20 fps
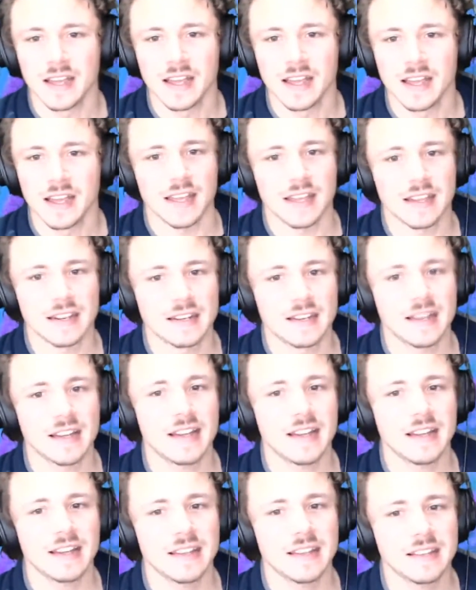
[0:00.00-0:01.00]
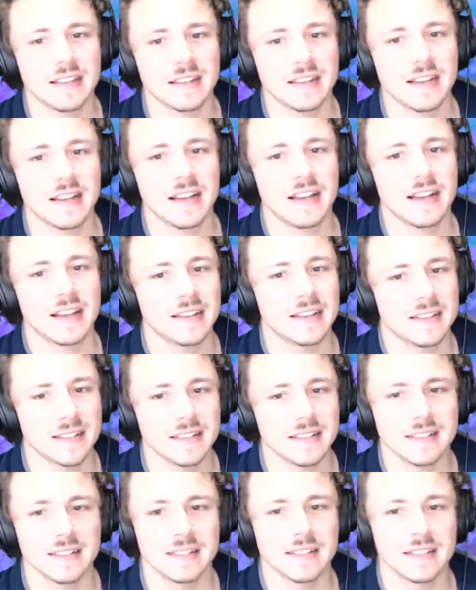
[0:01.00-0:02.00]
and I ain't got
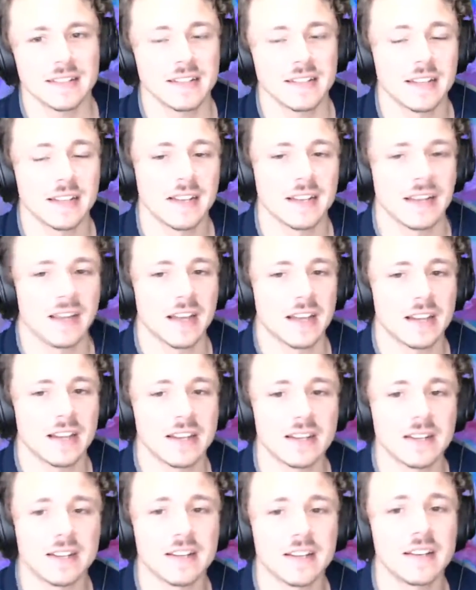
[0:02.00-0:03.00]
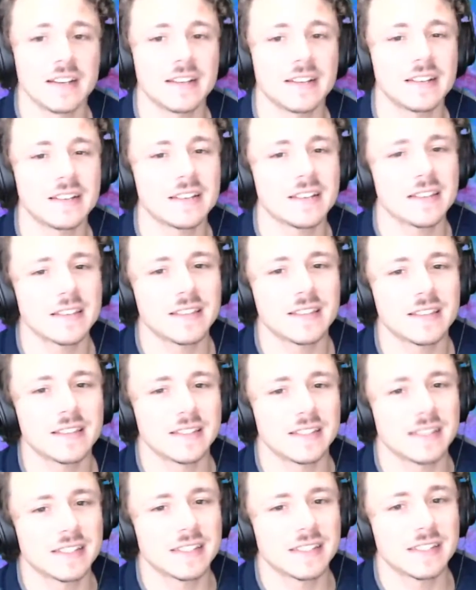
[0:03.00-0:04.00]
nothing
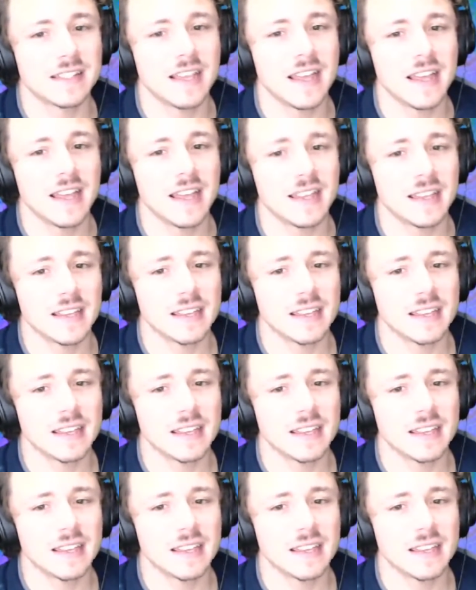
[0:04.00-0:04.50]
to say.